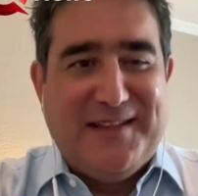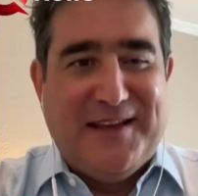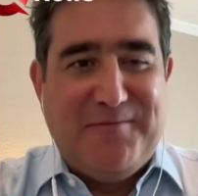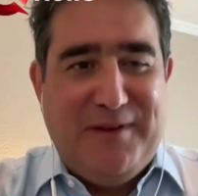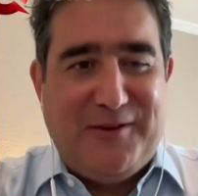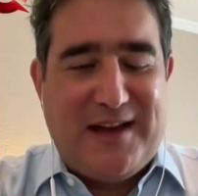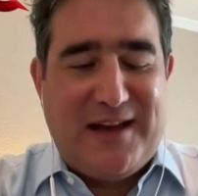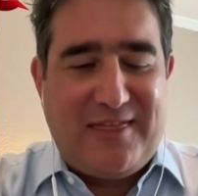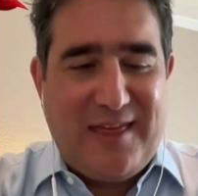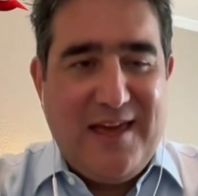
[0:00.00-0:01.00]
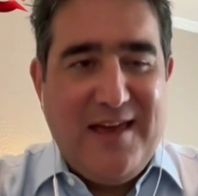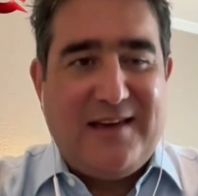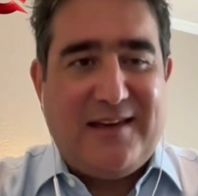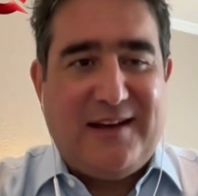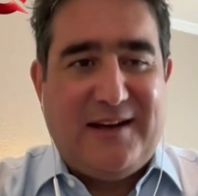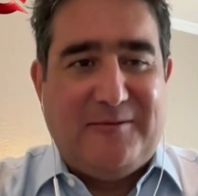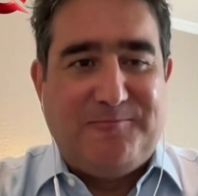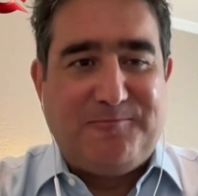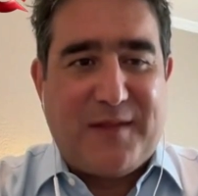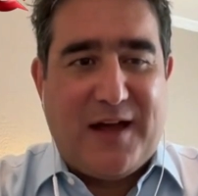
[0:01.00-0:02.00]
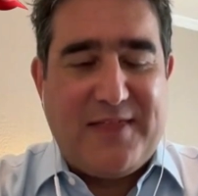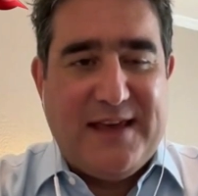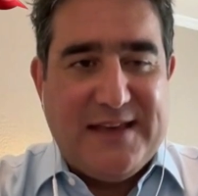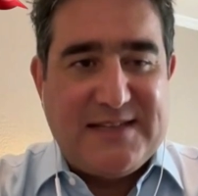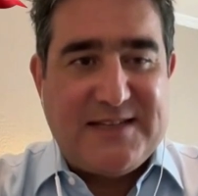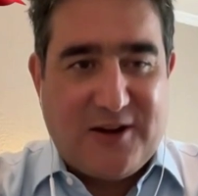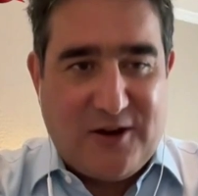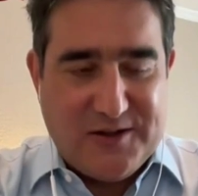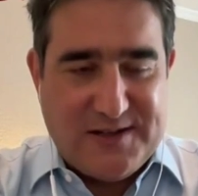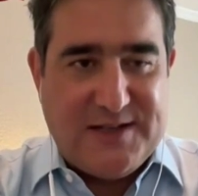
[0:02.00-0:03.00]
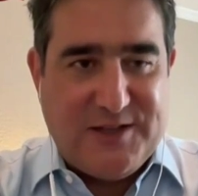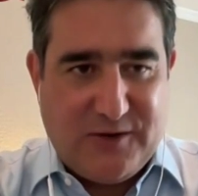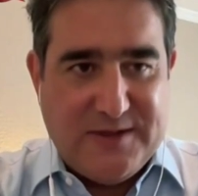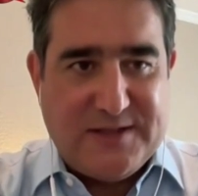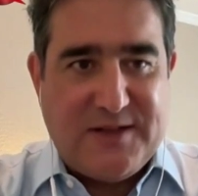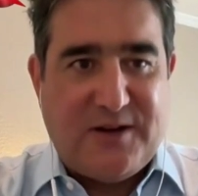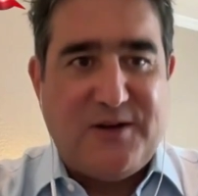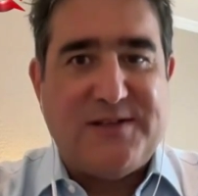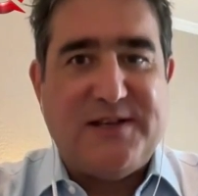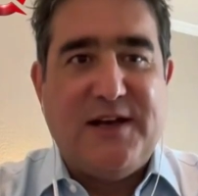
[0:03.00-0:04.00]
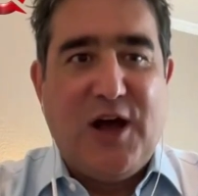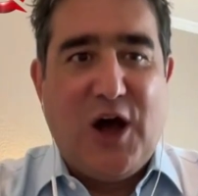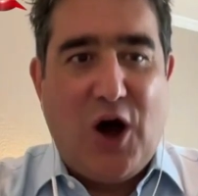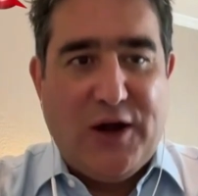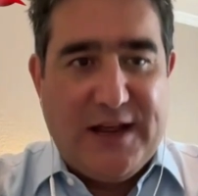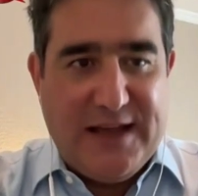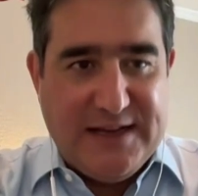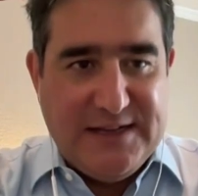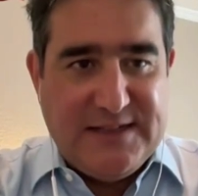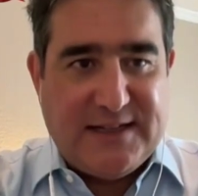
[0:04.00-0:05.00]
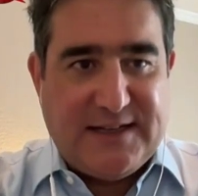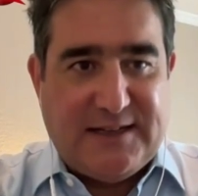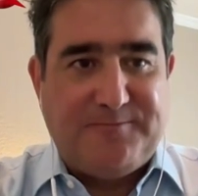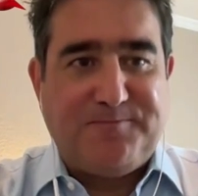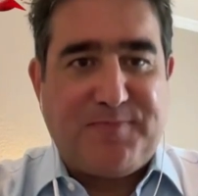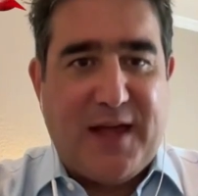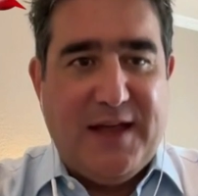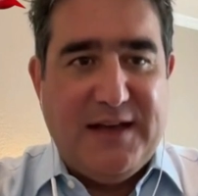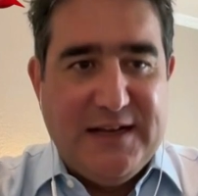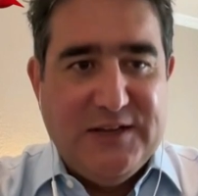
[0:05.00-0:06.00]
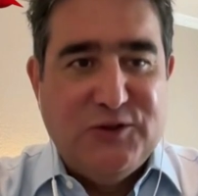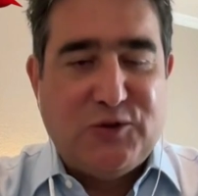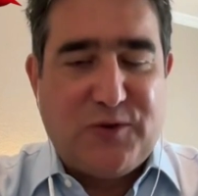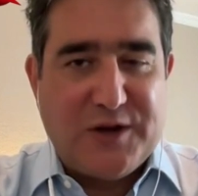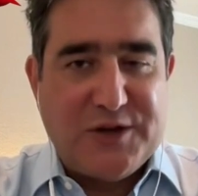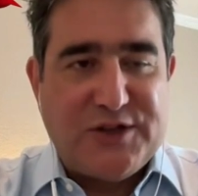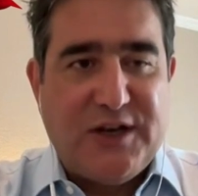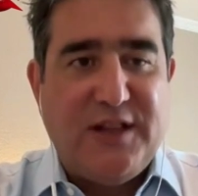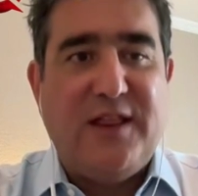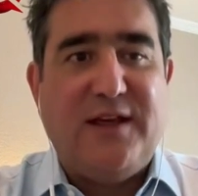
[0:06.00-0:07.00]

because I think his current stance on India and Indo-Russian